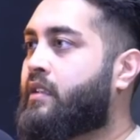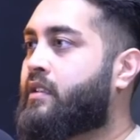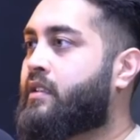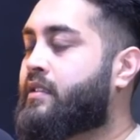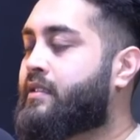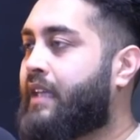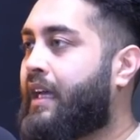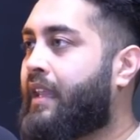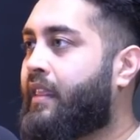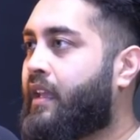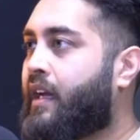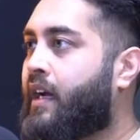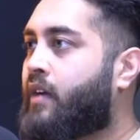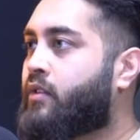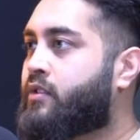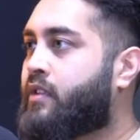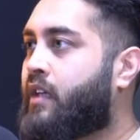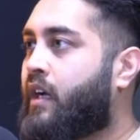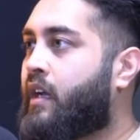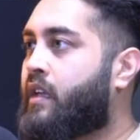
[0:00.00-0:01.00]
And I just sat there
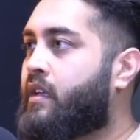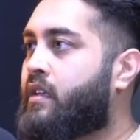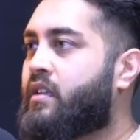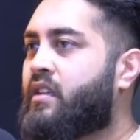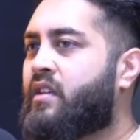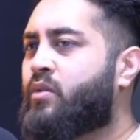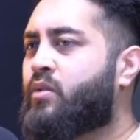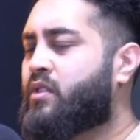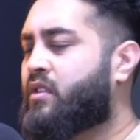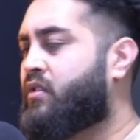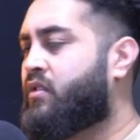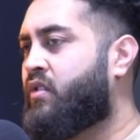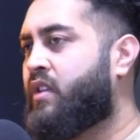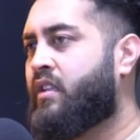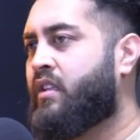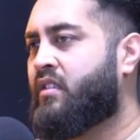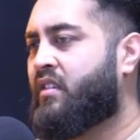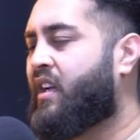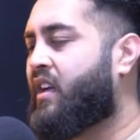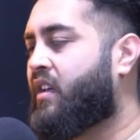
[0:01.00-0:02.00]
outside. It was a
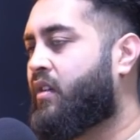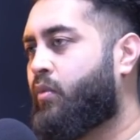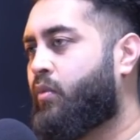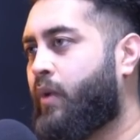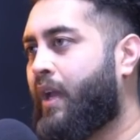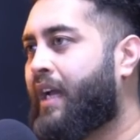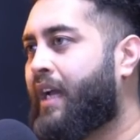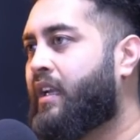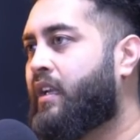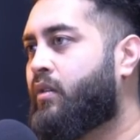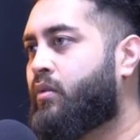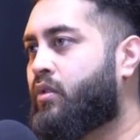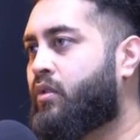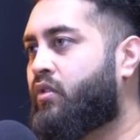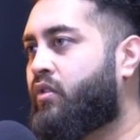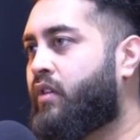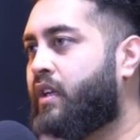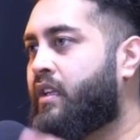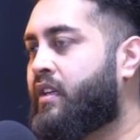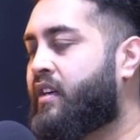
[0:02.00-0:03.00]
green, like we had a little
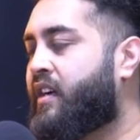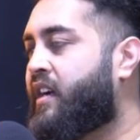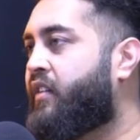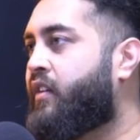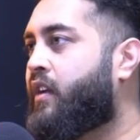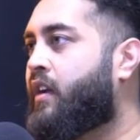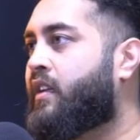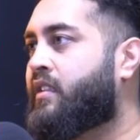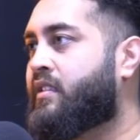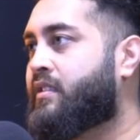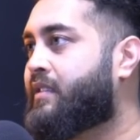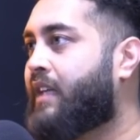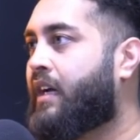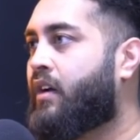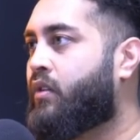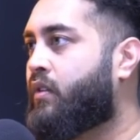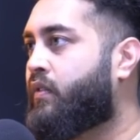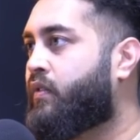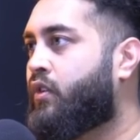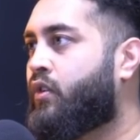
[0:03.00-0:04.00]
green area. I just sat
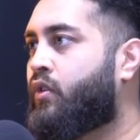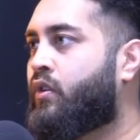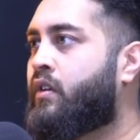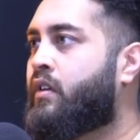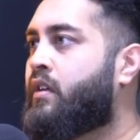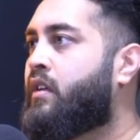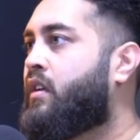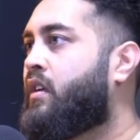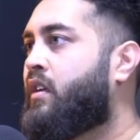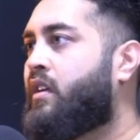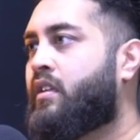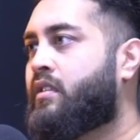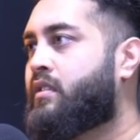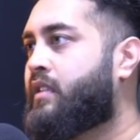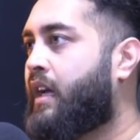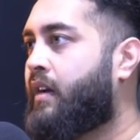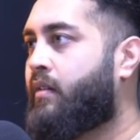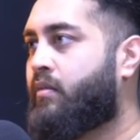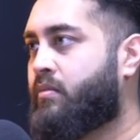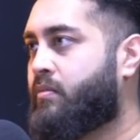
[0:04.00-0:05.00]
on the floor,
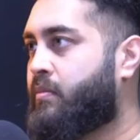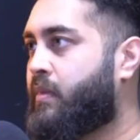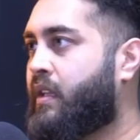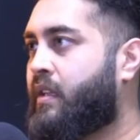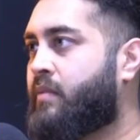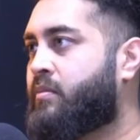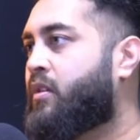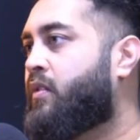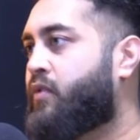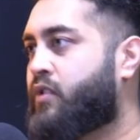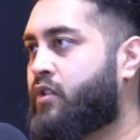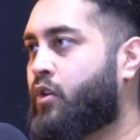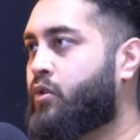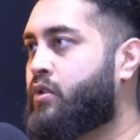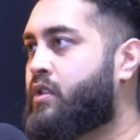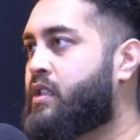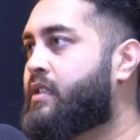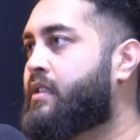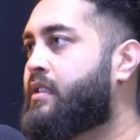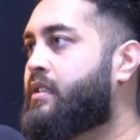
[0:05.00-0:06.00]
made them
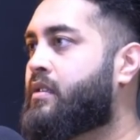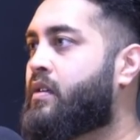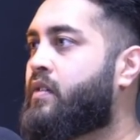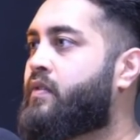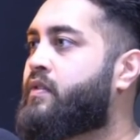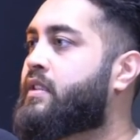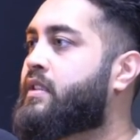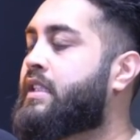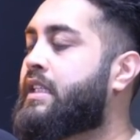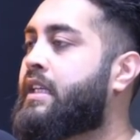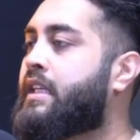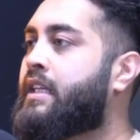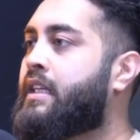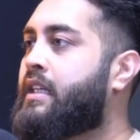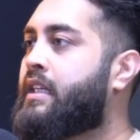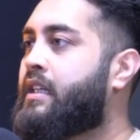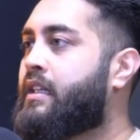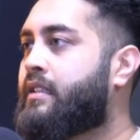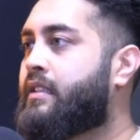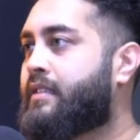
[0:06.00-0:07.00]
social distance, obviously,
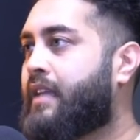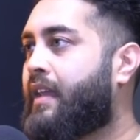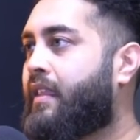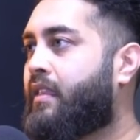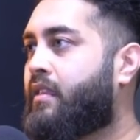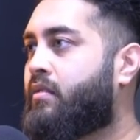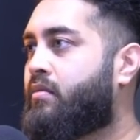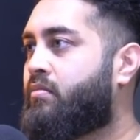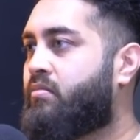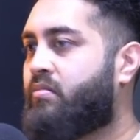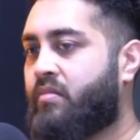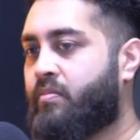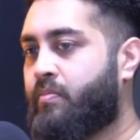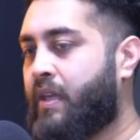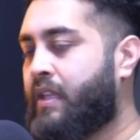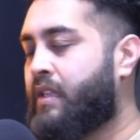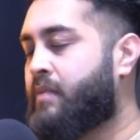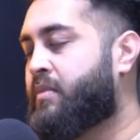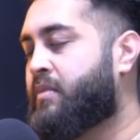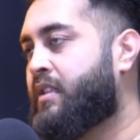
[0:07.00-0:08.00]

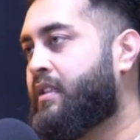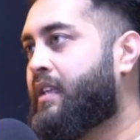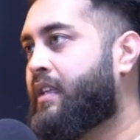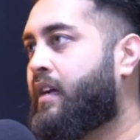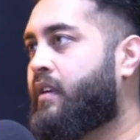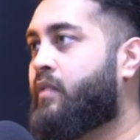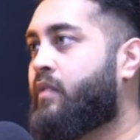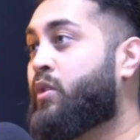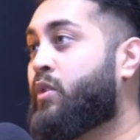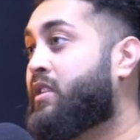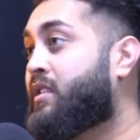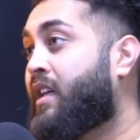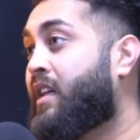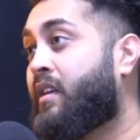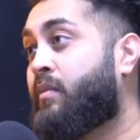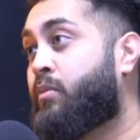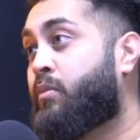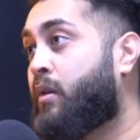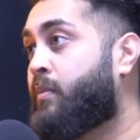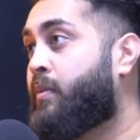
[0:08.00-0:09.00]
made them sit down. And we just
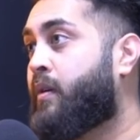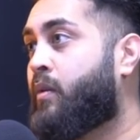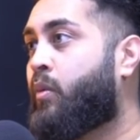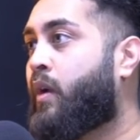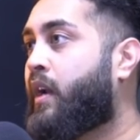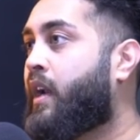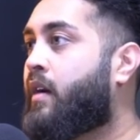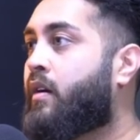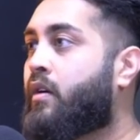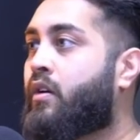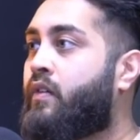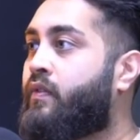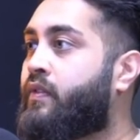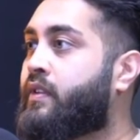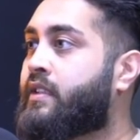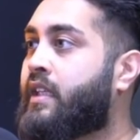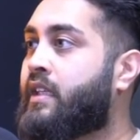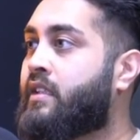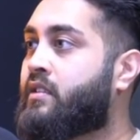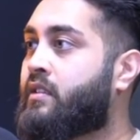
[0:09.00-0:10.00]
had a proper 1 hour
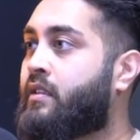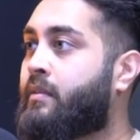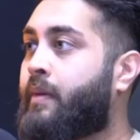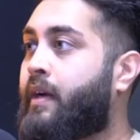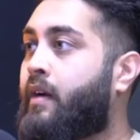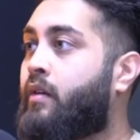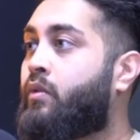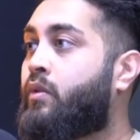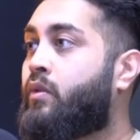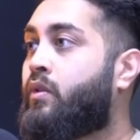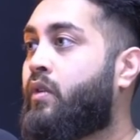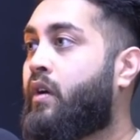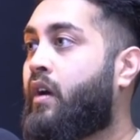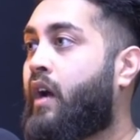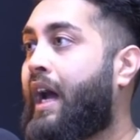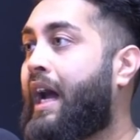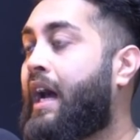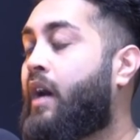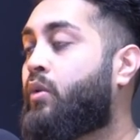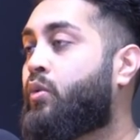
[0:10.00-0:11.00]
conversation about
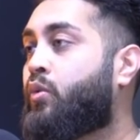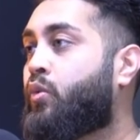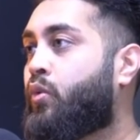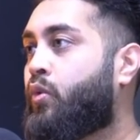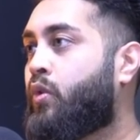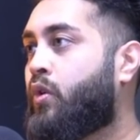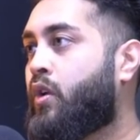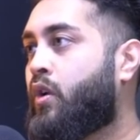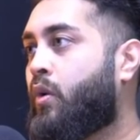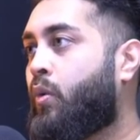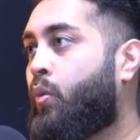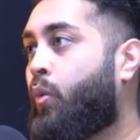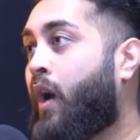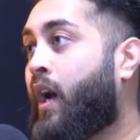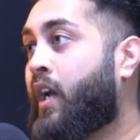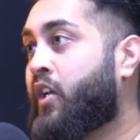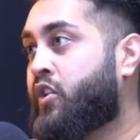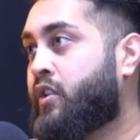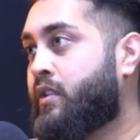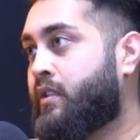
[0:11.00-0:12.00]
how,
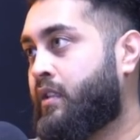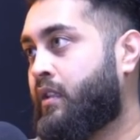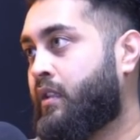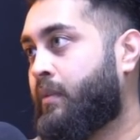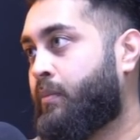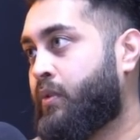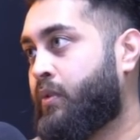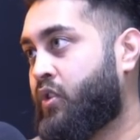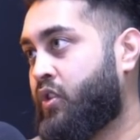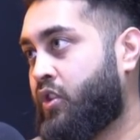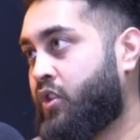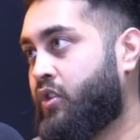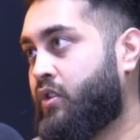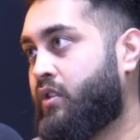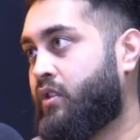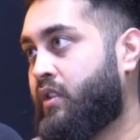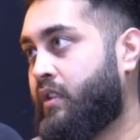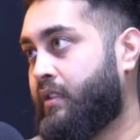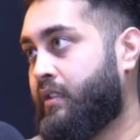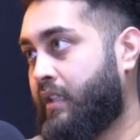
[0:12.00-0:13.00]
why she's in the
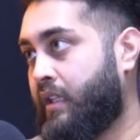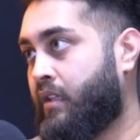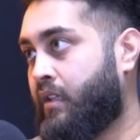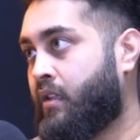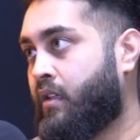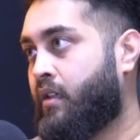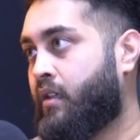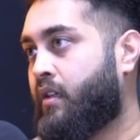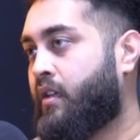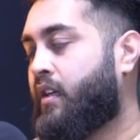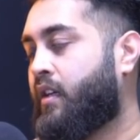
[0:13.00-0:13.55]
position she's in